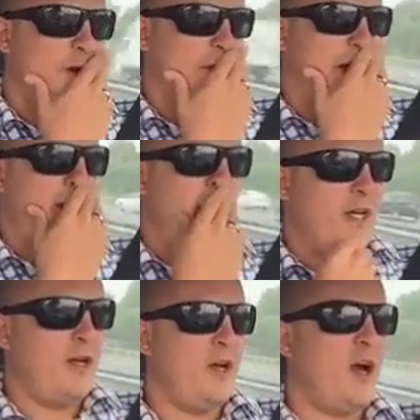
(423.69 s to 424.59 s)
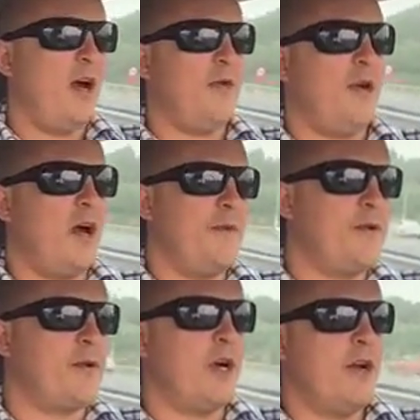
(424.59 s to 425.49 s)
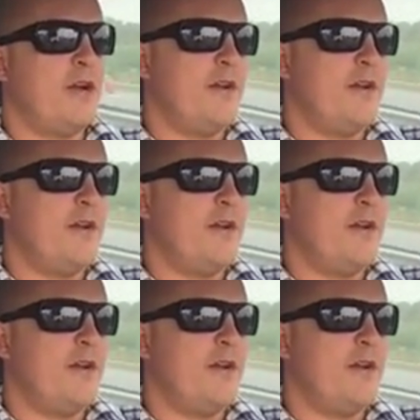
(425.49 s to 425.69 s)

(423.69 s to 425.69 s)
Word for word: man. Hope hope you're all good.